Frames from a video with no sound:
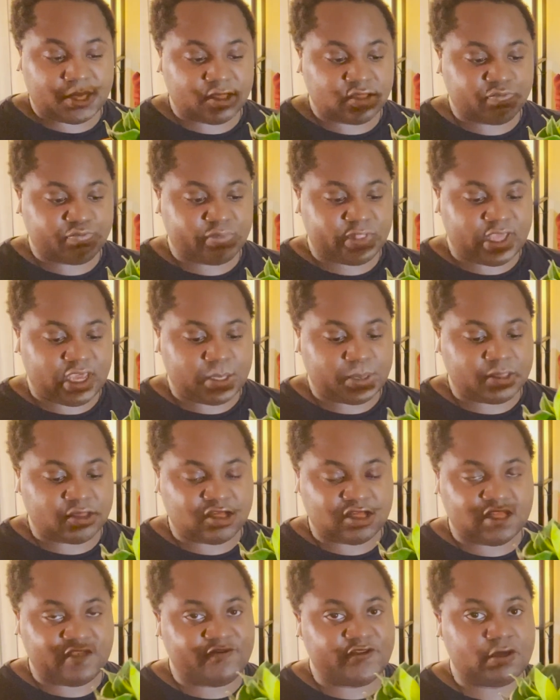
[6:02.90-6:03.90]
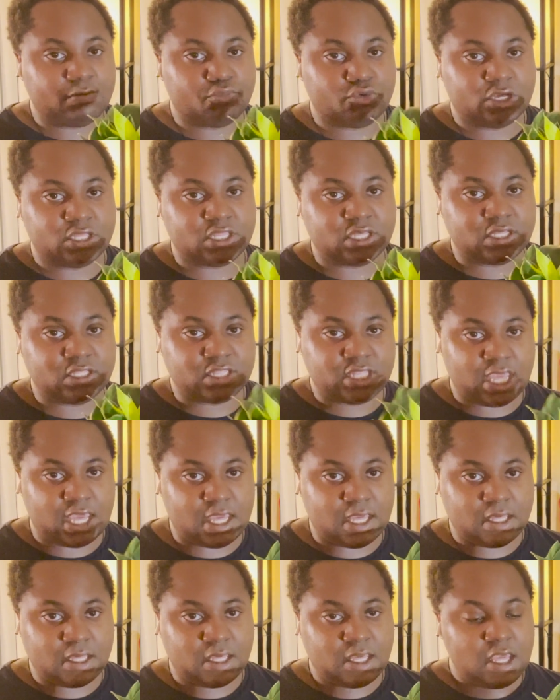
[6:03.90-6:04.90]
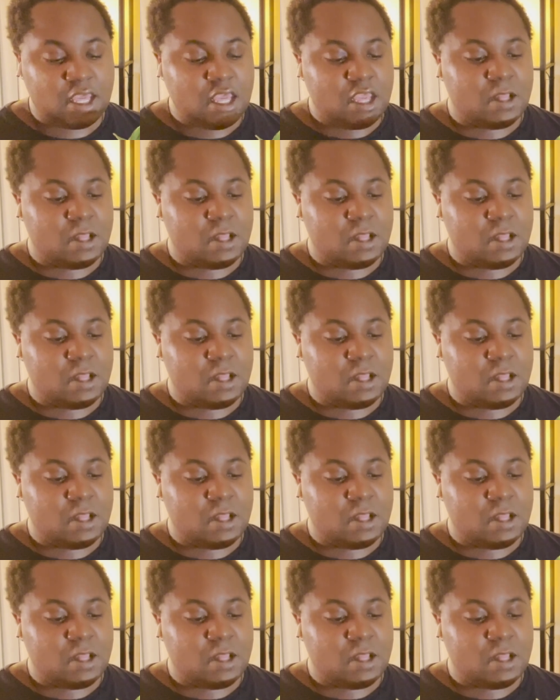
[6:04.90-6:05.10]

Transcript: this plant, this living, breathing thing.